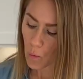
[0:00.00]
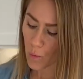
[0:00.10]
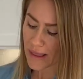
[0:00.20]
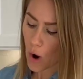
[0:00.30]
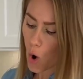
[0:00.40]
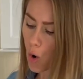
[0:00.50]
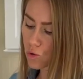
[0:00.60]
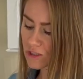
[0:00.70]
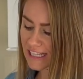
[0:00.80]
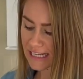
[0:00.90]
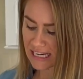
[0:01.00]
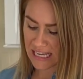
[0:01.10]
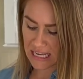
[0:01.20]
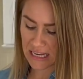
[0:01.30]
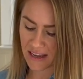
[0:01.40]
we only
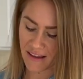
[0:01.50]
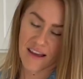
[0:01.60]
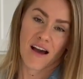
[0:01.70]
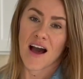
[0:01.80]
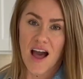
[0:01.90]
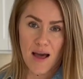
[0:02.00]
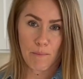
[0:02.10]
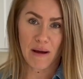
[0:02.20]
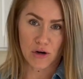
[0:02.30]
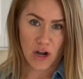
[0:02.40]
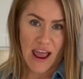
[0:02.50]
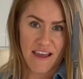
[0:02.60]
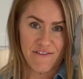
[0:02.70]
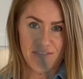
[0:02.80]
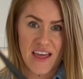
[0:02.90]
need a butter knife.
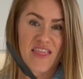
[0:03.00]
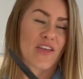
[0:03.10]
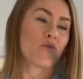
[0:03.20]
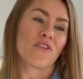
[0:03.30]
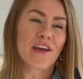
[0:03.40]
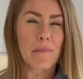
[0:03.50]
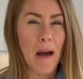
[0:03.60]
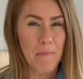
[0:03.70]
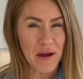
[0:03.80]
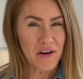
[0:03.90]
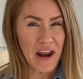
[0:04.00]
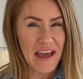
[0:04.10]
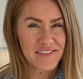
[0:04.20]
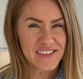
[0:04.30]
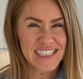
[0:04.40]
The cool thing about butter
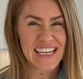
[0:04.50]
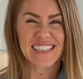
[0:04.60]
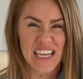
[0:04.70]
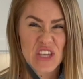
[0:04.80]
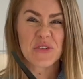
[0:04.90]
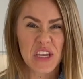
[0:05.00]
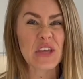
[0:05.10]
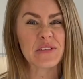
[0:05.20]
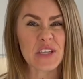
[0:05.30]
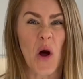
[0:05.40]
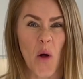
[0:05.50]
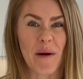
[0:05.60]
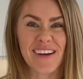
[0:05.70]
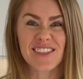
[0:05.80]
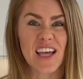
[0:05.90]
knives is that you can use it all
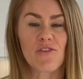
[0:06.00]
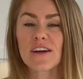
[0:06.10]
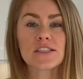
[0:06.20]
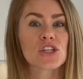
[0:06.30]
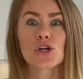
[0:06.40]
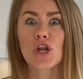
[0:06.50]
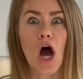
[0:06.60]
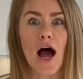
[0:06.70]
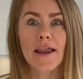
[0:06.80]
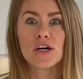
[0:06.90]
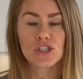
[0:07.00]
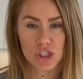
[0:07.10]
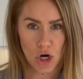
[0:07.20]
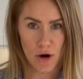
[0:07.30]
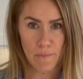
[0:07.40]
by yourself because they're not
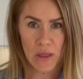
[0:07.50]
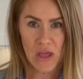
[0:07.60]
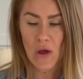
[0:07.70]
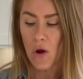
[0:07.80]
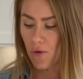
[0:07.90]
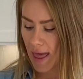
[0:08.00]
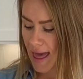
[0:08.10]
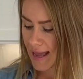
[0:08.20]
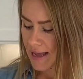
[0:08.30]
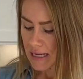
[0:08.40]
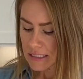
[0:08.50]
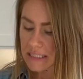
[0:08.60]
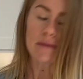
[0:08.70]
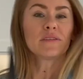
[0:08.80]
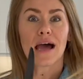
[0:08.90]
sharp, okay?
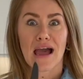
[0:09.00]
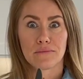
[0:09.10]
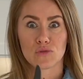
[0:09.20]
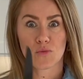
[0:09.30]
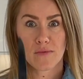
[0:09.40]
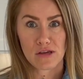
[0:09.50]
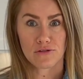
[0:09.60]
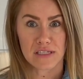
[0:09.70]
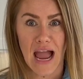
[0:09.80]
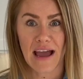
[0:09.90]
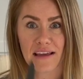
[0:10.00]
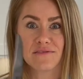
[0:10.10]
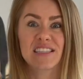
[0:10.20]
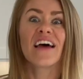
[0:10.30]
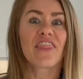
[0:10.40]
Sometimes when we use
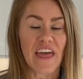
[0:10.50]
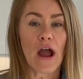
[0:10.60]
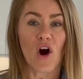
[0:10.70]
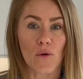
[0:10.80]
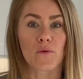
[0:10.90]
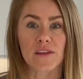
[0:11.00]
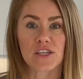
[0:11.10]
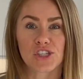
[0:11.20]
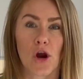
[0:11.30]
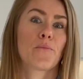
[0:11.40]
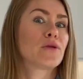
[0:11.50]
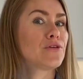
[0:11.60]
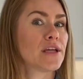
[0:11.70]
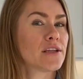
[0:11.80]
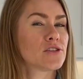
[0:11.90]
knives, they are really sharp and
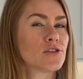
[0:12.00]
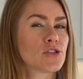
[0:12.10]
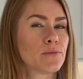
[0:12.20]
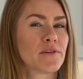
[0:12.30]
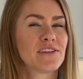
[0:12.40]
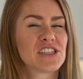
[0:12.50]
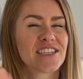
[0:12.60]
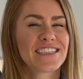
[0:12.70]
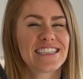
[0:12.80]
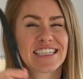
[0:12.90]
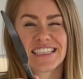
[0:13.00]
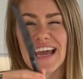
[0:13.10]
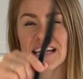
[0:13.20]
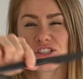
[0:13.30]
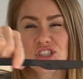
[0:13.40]
you need adult supervision. Today,